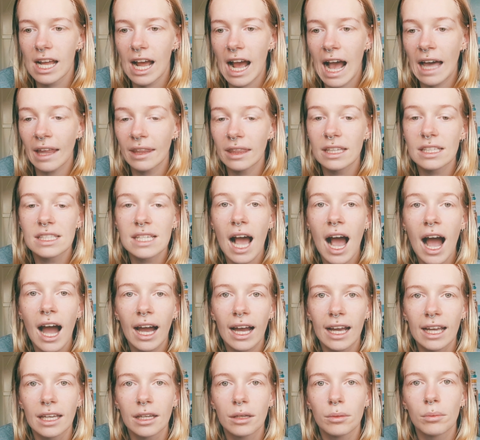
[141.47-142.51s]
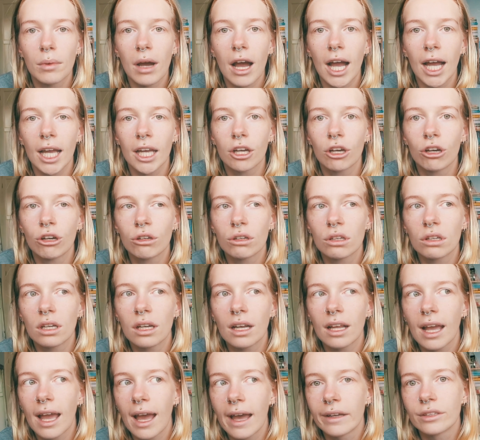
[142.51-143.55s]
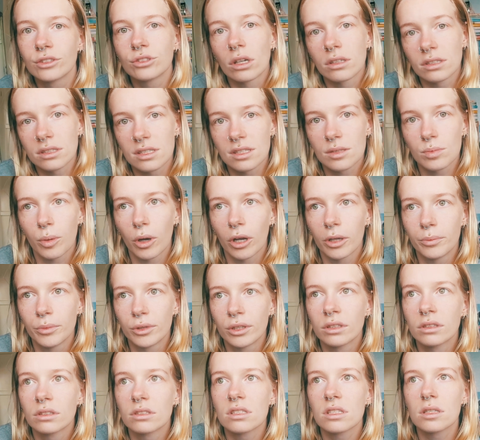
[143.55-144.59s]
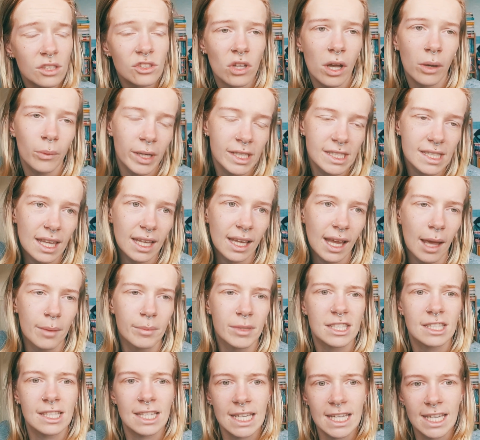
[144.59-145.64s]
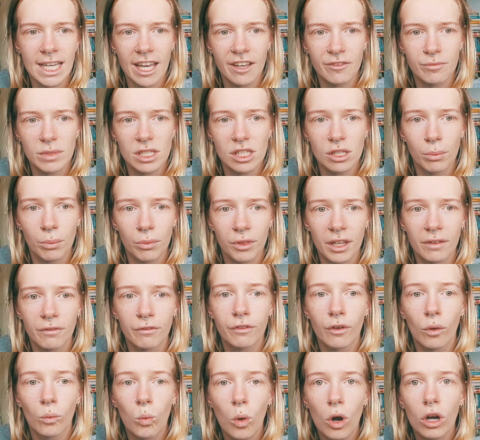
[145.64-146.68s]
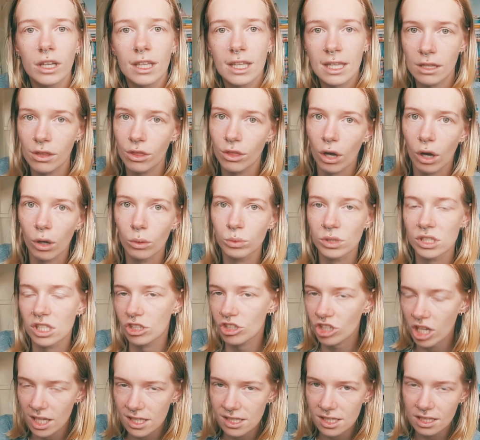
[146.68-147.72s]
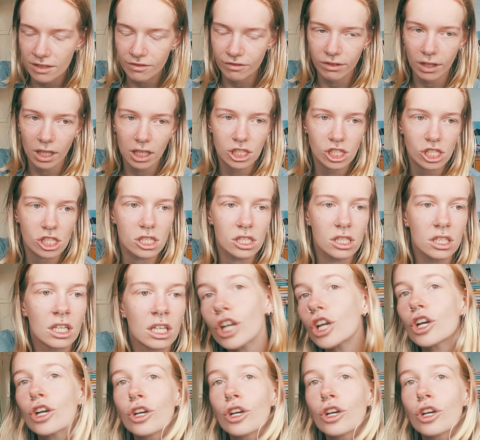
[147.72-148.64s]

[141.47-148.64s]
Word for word: at the time I couldn't get a doctor's appointment so I went to the chemist he gave me something for what he thought was a chest infection